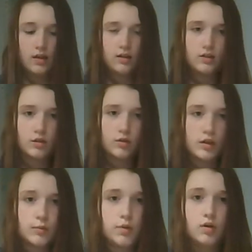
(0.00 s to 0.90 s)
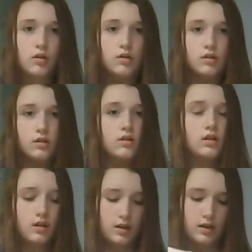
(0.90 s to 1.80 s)
just going to want to pull.
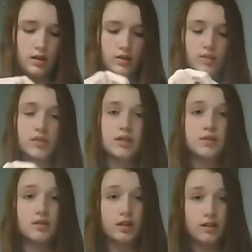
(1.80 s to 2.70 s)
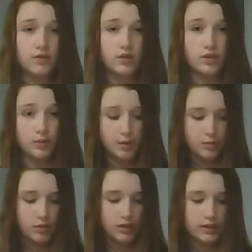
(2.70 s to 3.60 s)
Now sometimes it'll give you a little bit
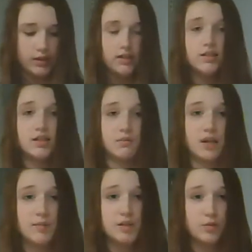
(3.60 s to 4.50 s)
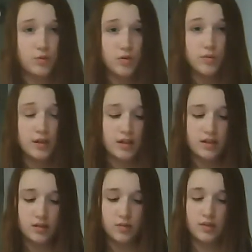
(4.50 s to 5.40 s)
more lead, sometimes it won't,
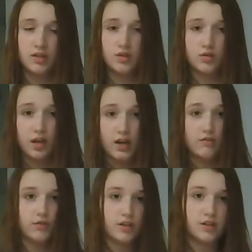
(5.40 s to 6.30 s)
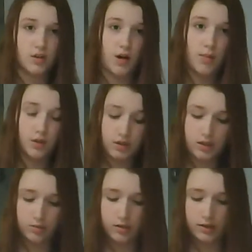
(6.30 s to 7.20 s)
because it'll be too tight for it to grab onto
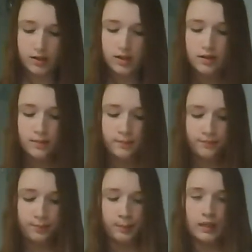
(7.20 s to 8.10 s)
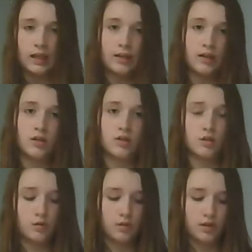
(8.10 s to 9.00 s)
some more lead. And then you're just
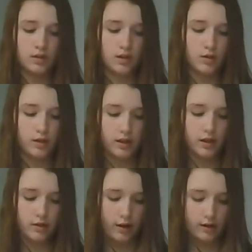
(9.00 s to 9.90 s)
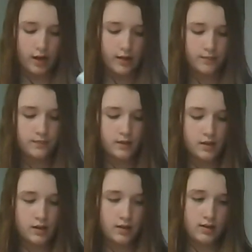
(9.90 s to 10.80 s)
going to want to start coiling it around again.
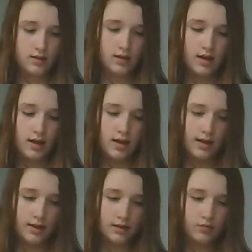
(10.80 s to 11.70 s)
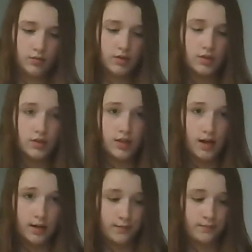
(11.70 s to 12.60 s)
And once you're
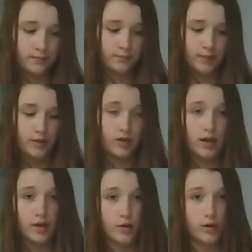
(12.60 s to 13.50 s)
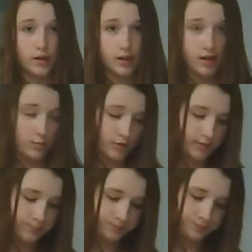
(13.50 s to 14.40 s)
done, and you can't coil it anymore,